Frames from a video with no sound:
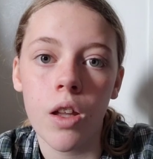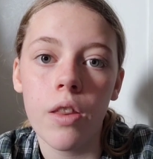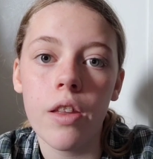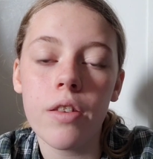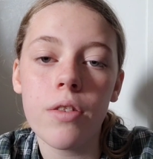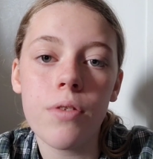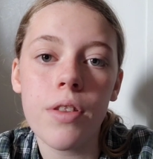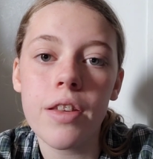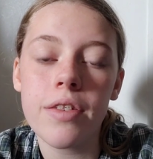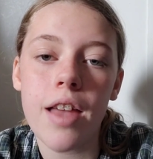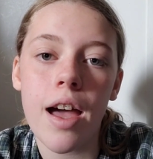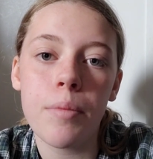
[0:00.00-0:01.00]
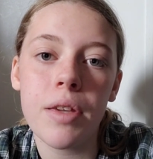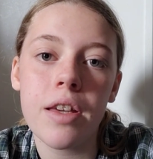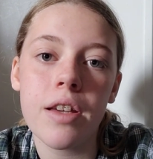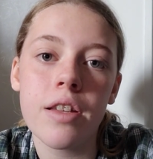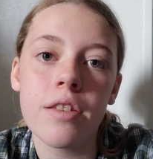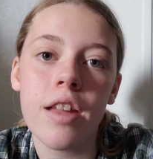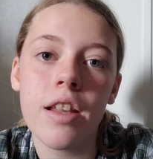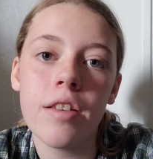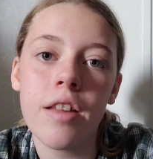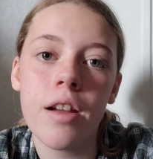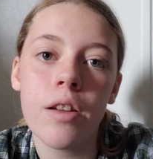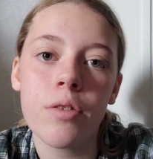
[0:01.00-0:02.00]
This is really sad because Dana
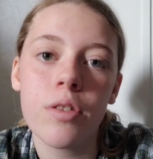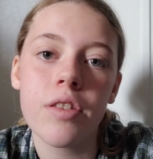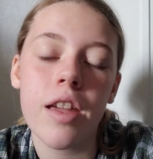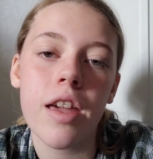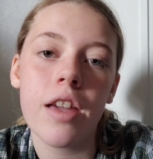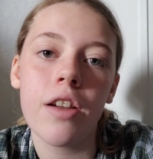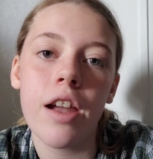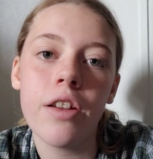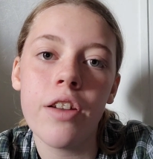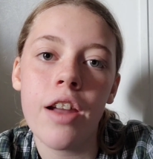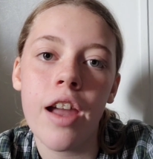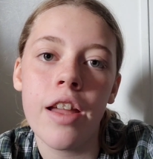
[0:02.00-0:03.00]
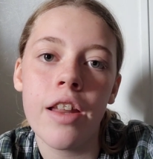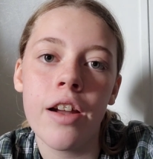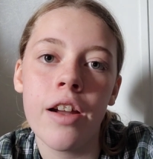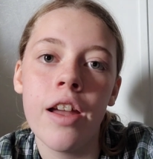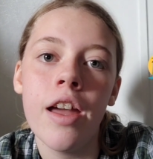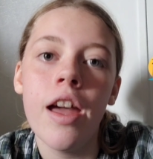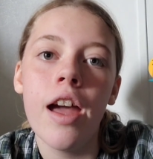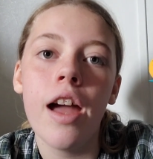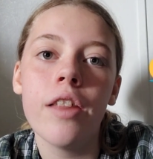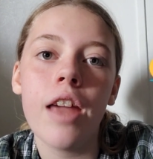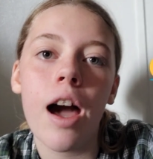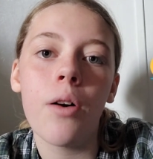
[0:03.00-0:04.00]
Terrace was a great creator
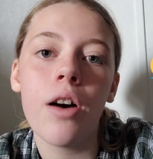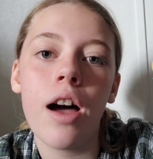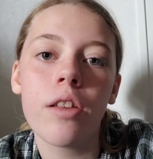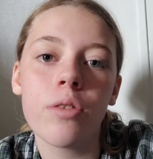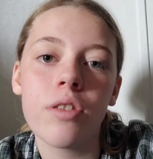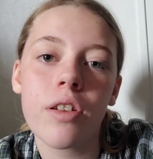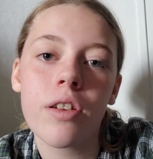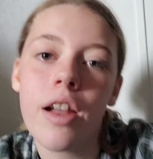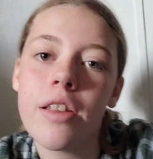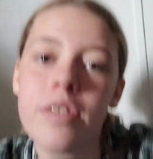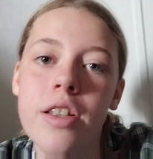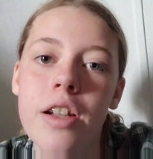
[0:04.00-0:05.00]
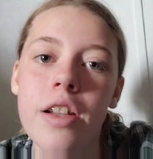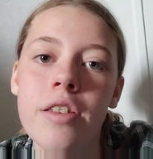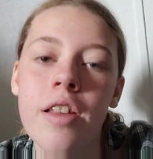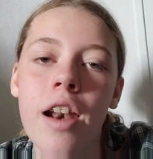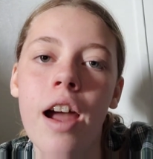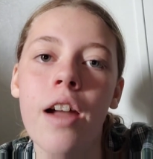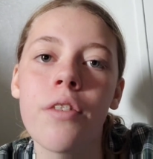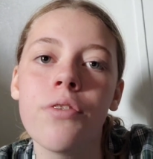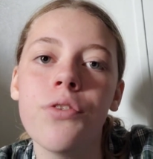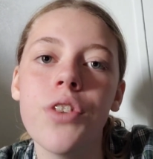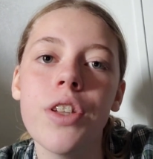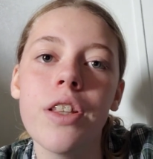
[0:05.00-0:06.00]
and The Owl House was a great series, and I
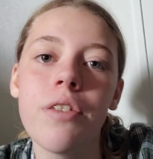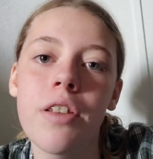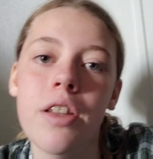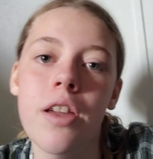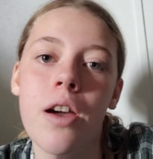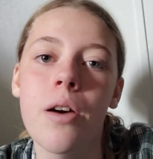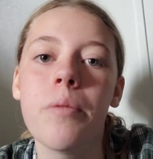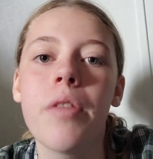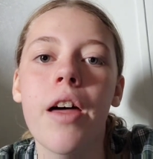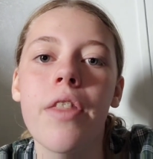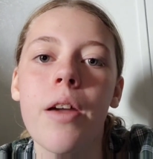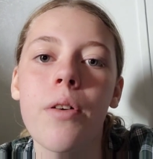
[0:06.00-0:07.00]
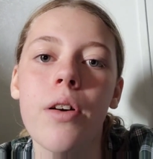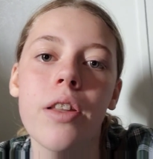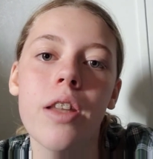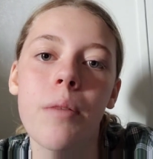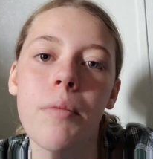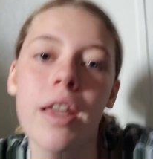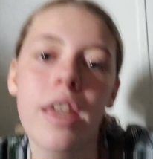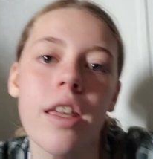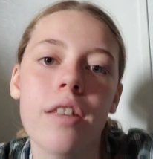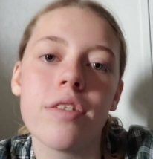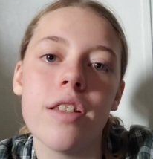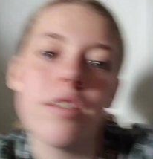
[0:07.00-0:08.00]
really, really hope that they will end up making
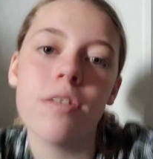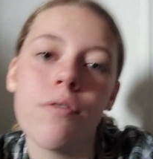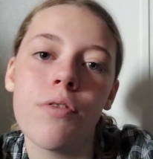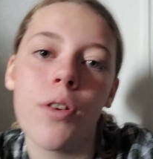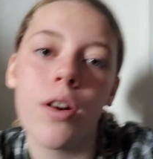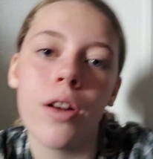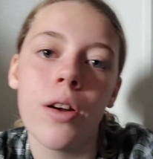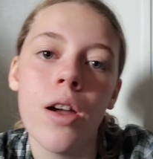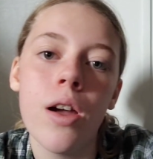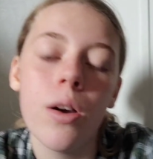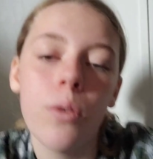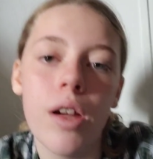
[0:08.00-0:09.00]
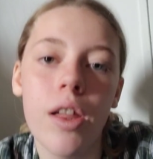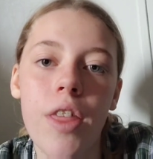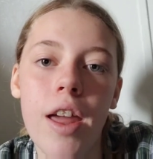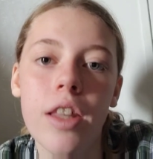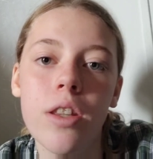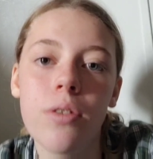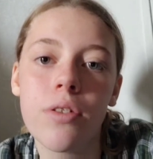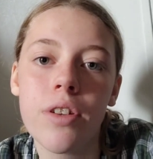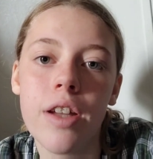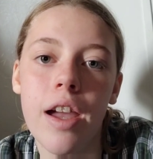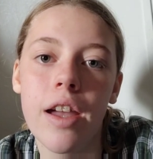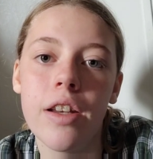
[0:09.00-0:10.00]
a season four with a new
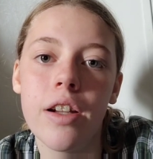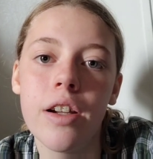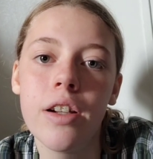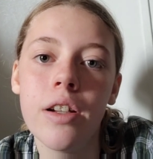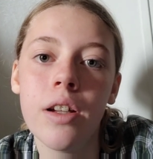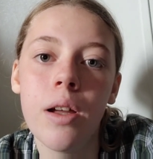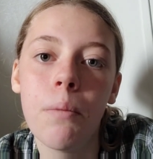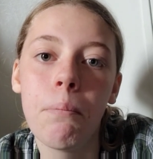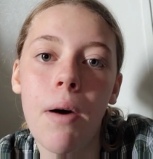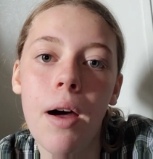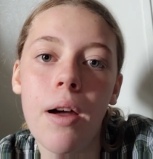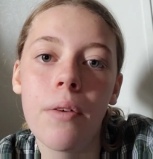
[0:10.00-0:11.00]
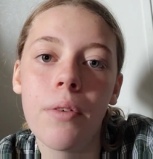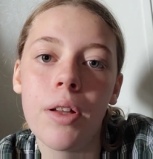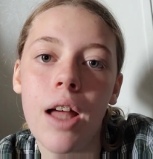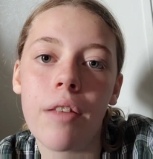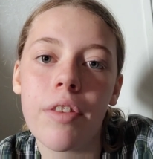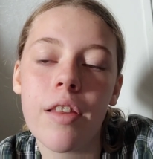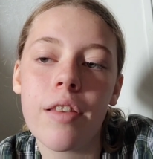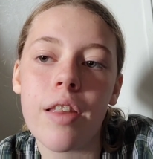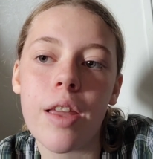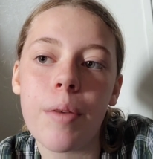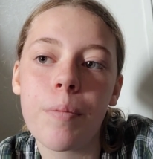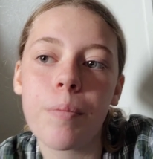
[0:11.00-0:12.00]
creator, but we'll have to
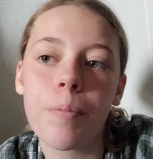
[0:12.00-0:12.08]
see.